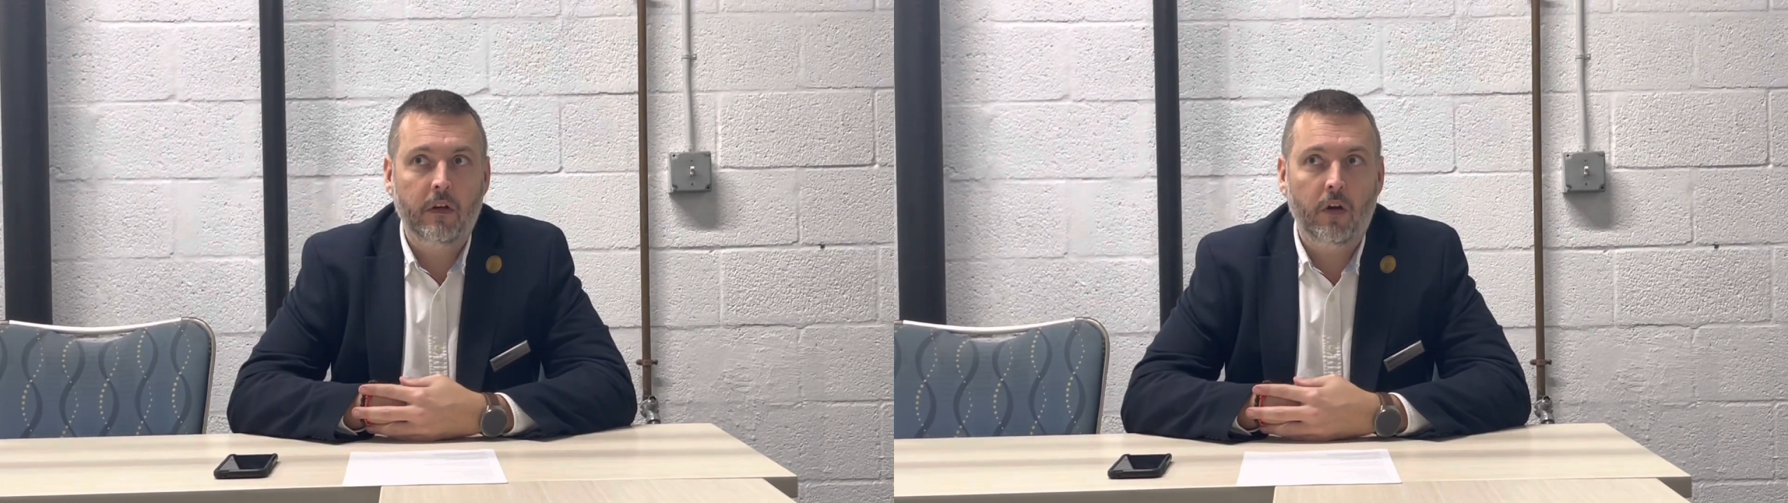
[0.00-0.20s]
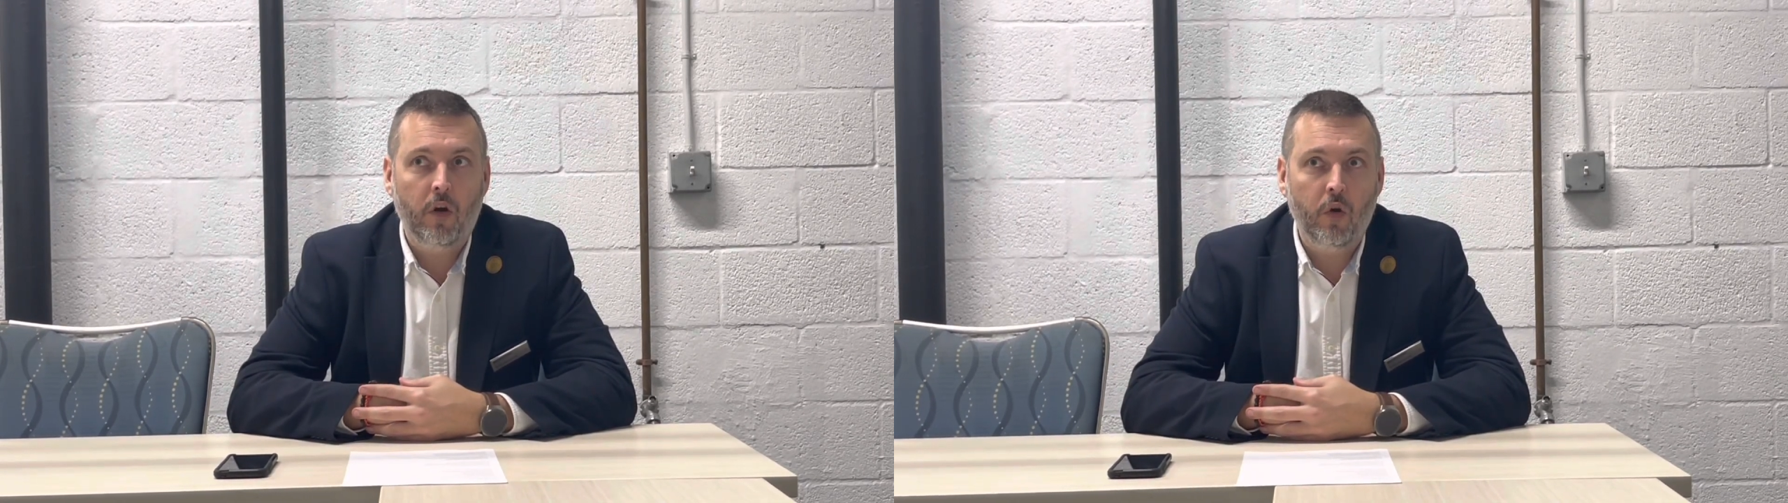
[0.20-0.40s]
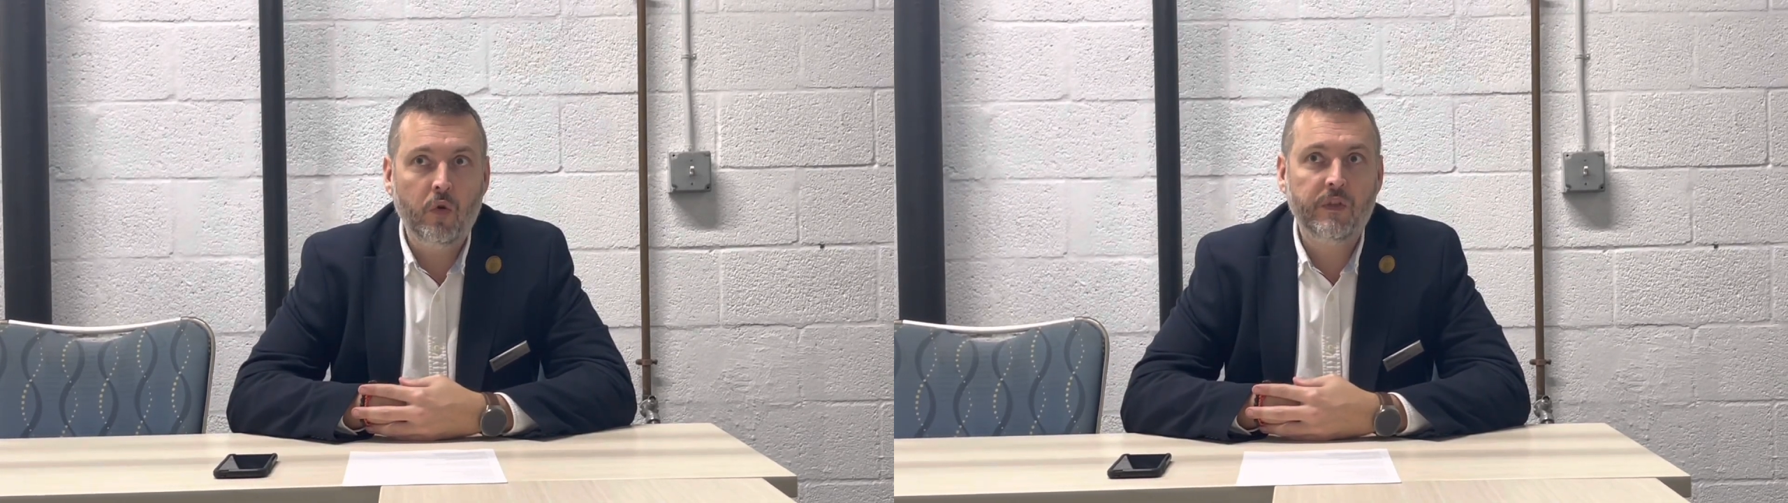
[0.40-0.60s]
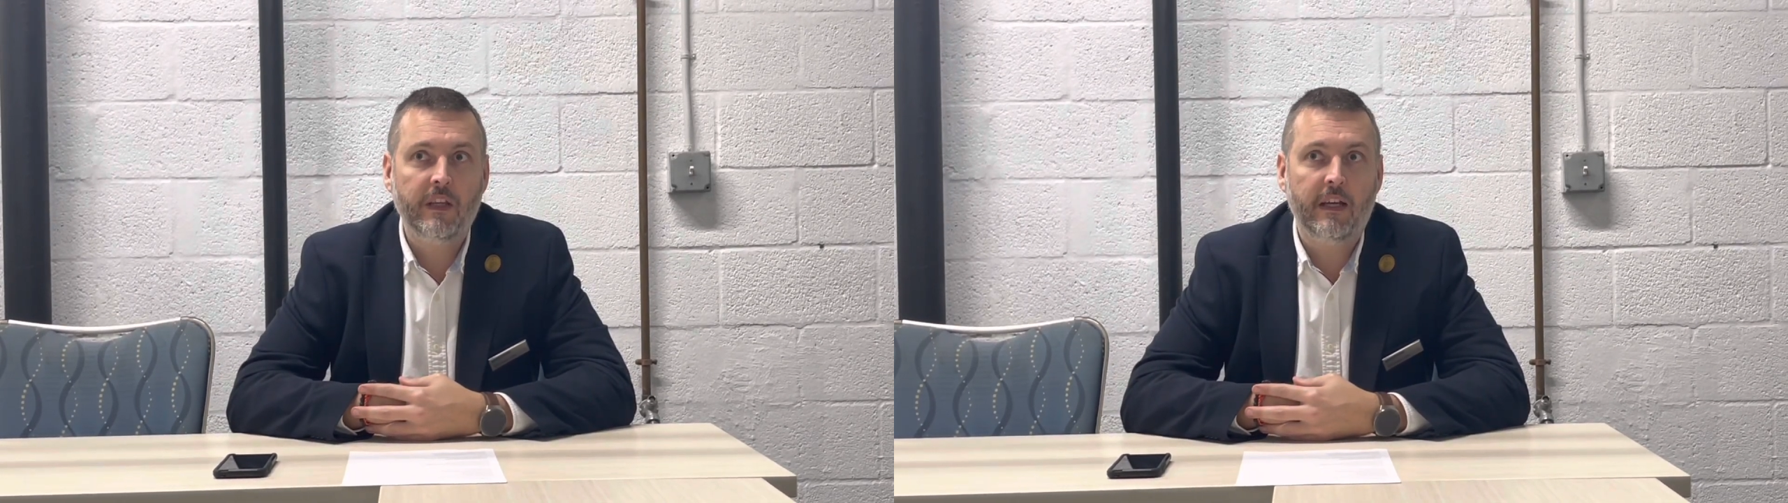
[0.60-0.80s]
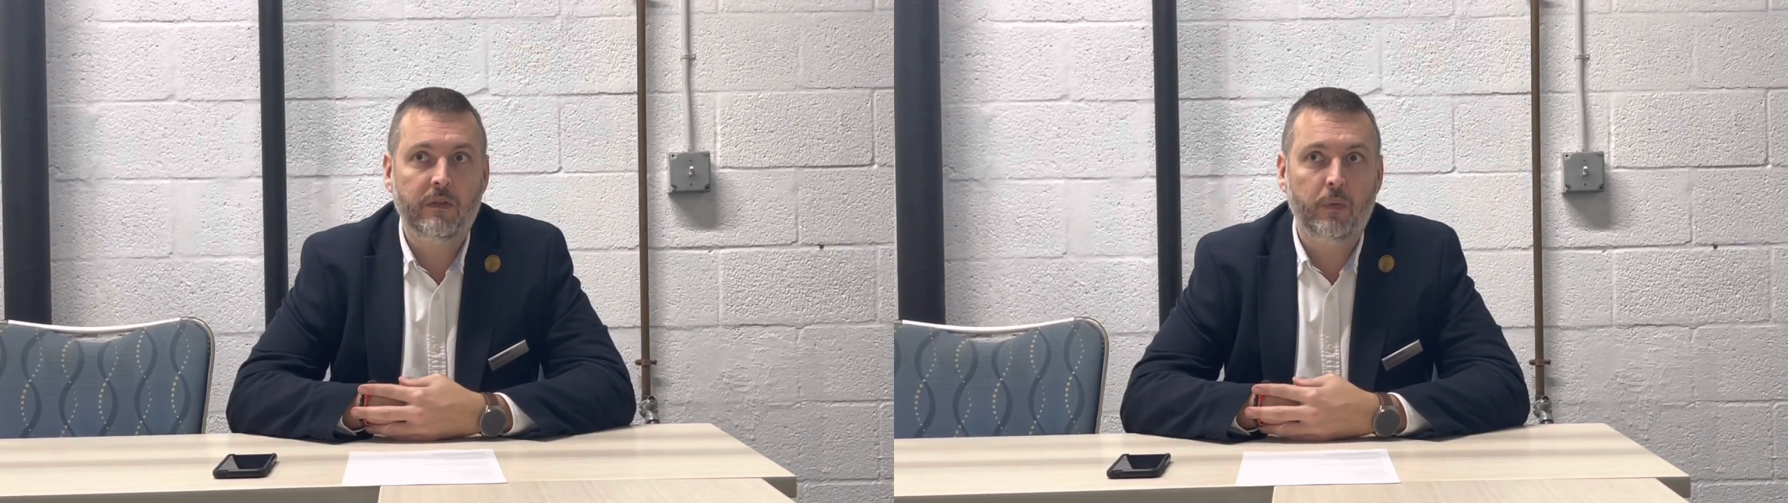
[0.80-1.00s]
close
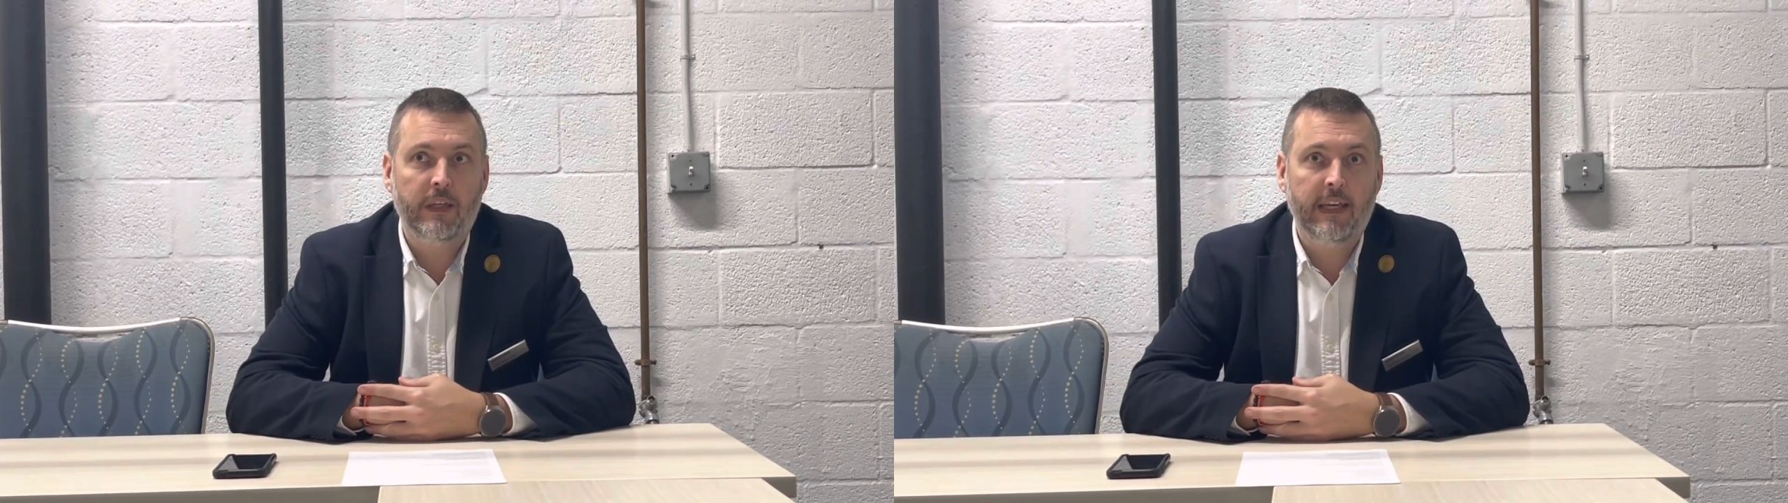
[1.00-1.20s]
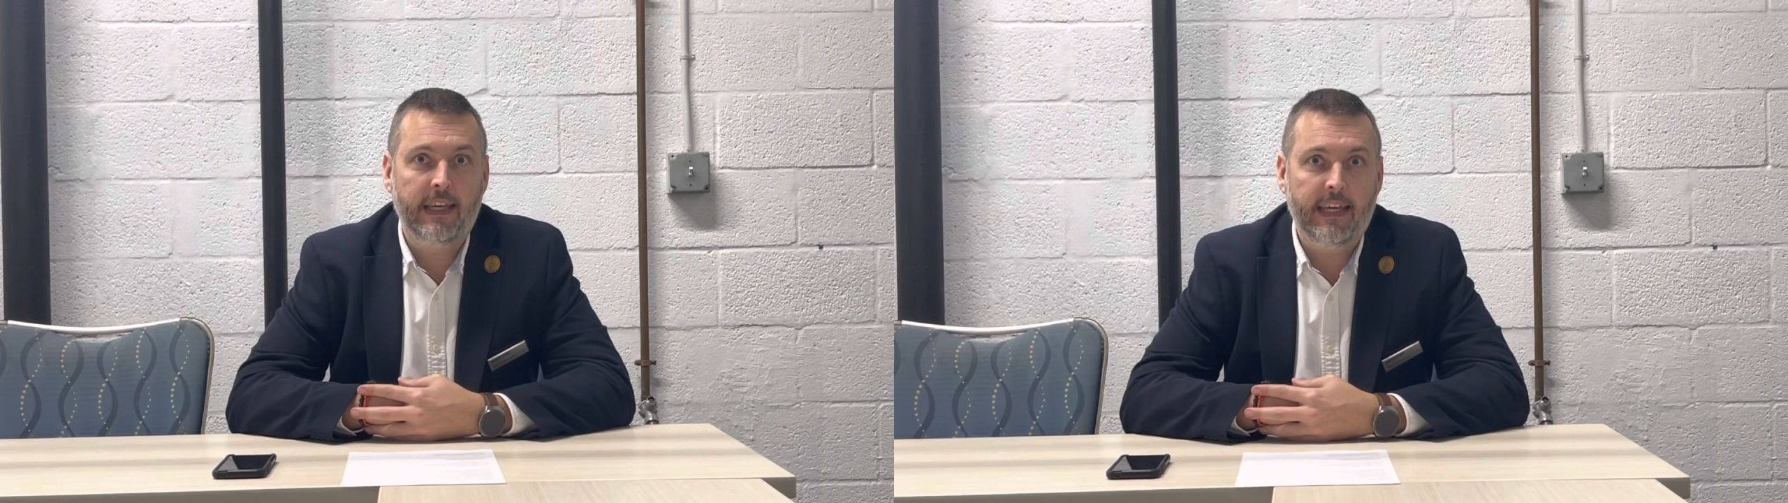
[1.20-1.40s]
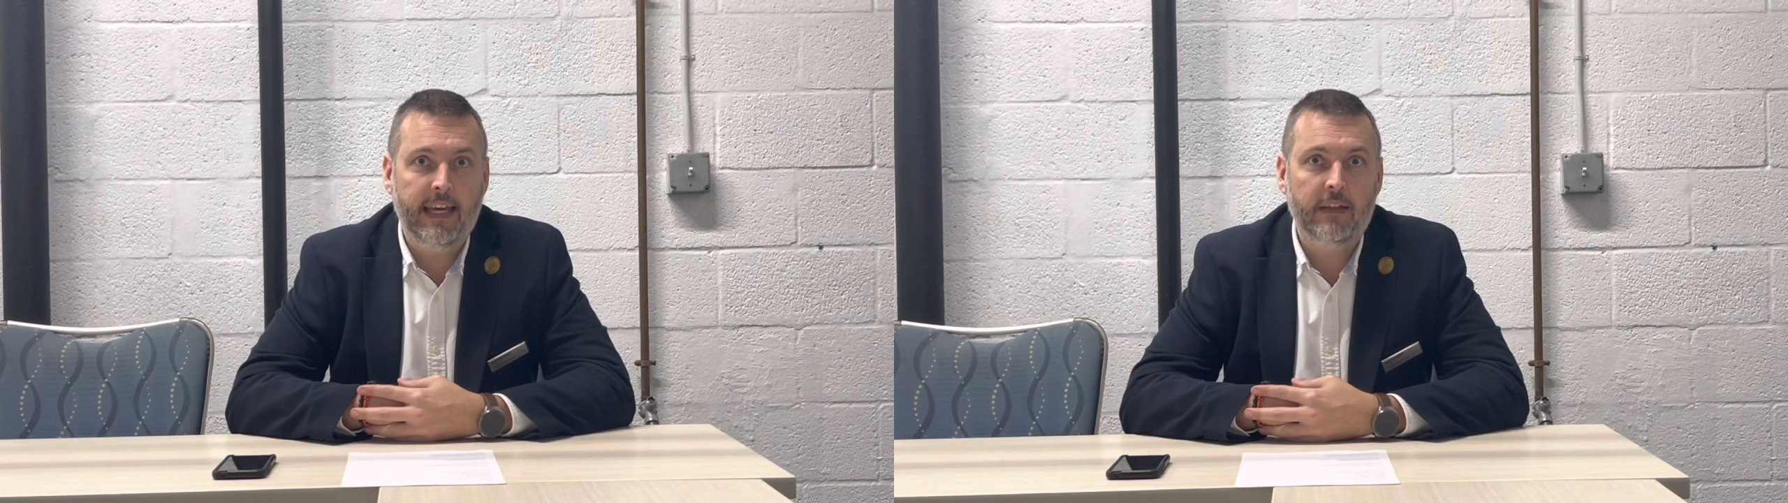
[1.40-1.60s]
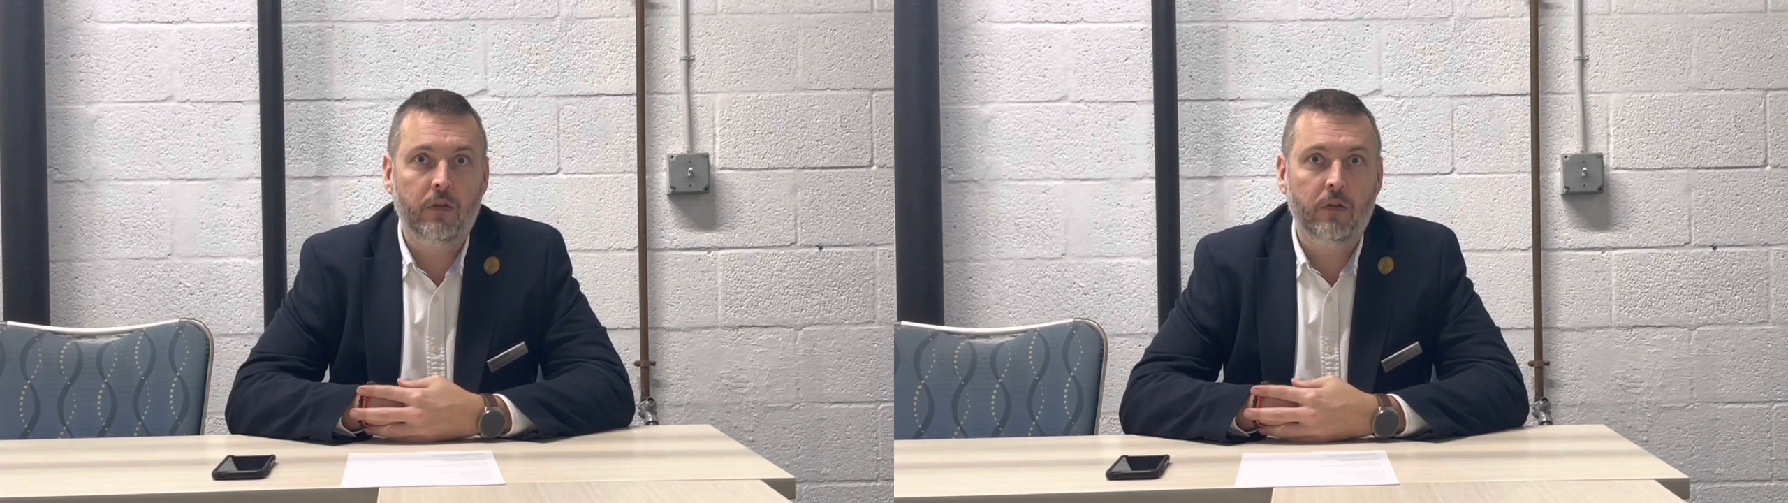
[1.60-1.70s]
as we can get